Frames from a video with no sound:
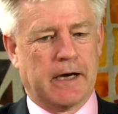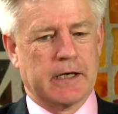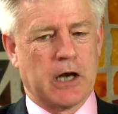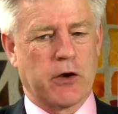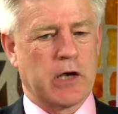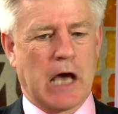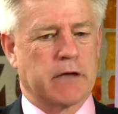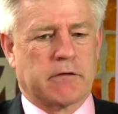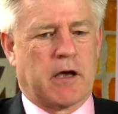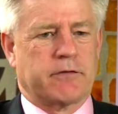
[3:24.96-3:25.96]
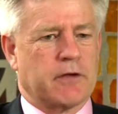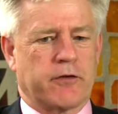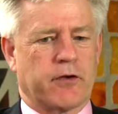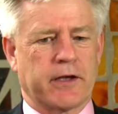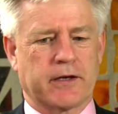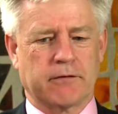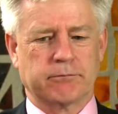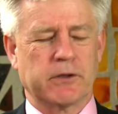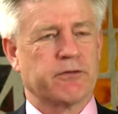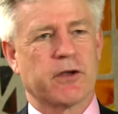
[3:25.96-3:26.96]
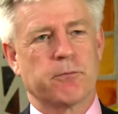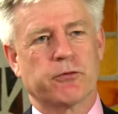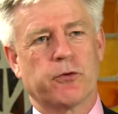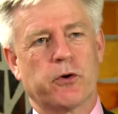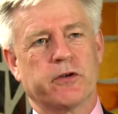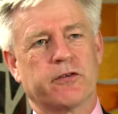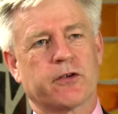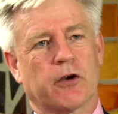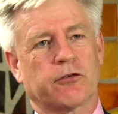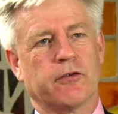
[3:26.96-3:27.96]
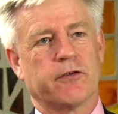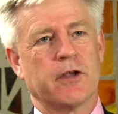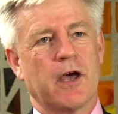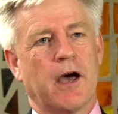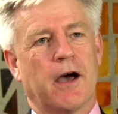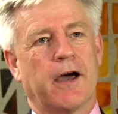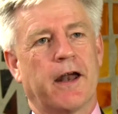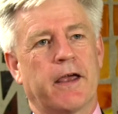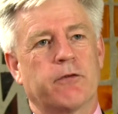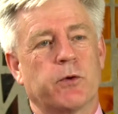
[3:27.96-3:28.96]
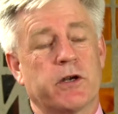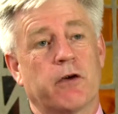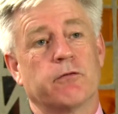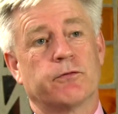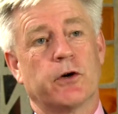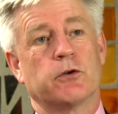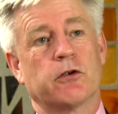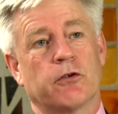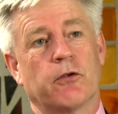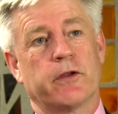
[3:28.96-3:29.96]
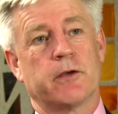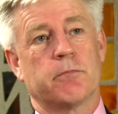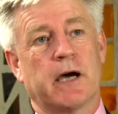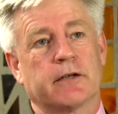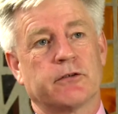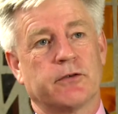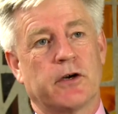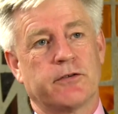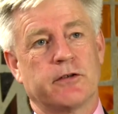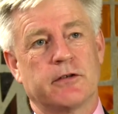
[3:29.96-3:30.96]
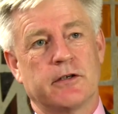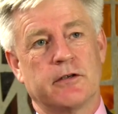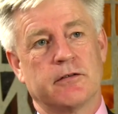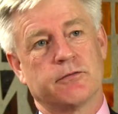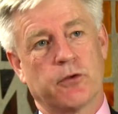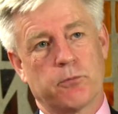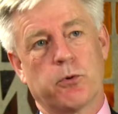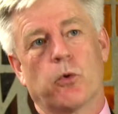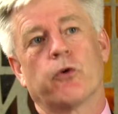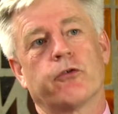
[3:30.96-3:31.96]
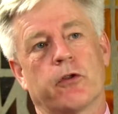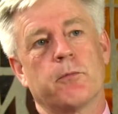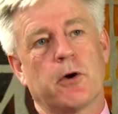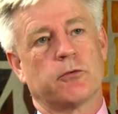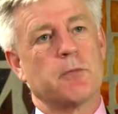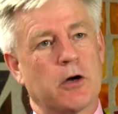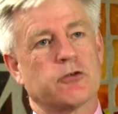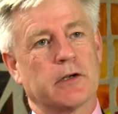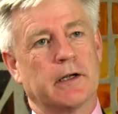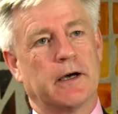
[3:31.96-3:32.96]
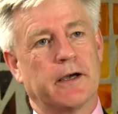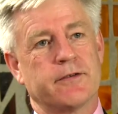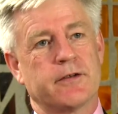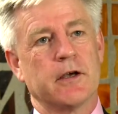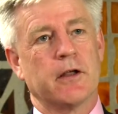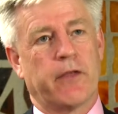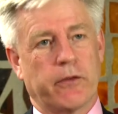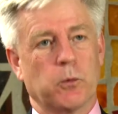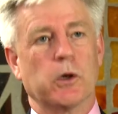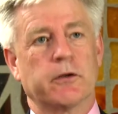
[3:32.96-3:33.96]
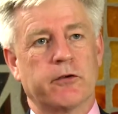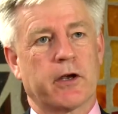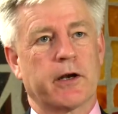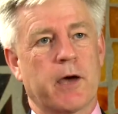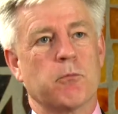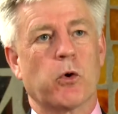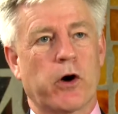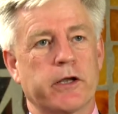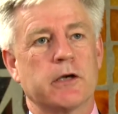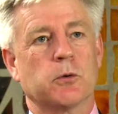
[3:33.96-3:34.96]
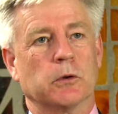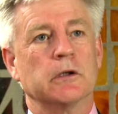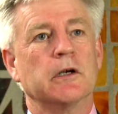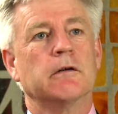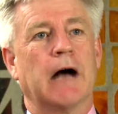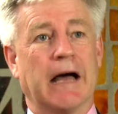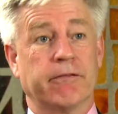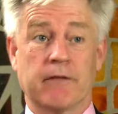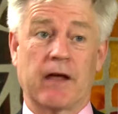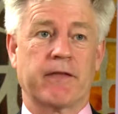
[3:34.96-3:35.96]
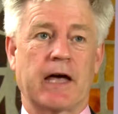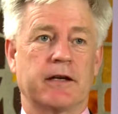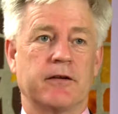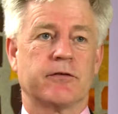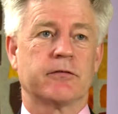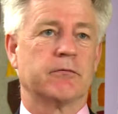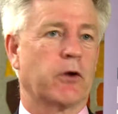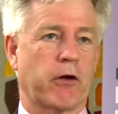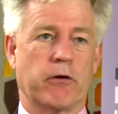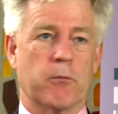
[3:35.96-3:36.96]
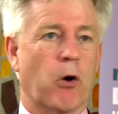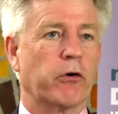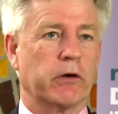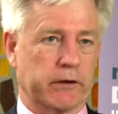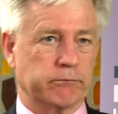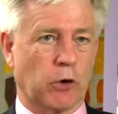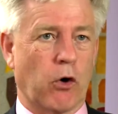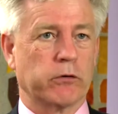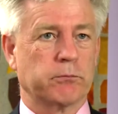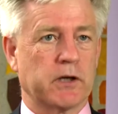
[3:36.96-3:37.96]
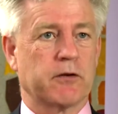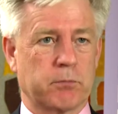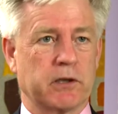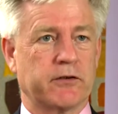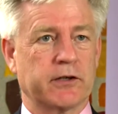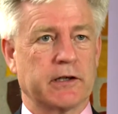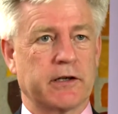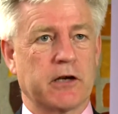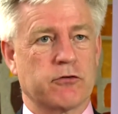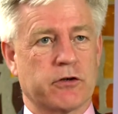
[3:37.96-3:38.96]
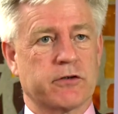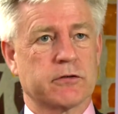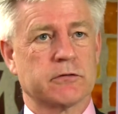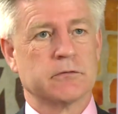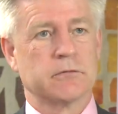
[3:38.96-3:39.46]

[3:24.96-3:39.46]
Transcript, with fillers: yeah, as, as I think we've said before in discussions, Uh, if we don't focus on the impact of I C Ts for the poorest and the most marginalised, then the world is going to get more unequal. And, and that is not only morally wrong, but it's politically dangerous.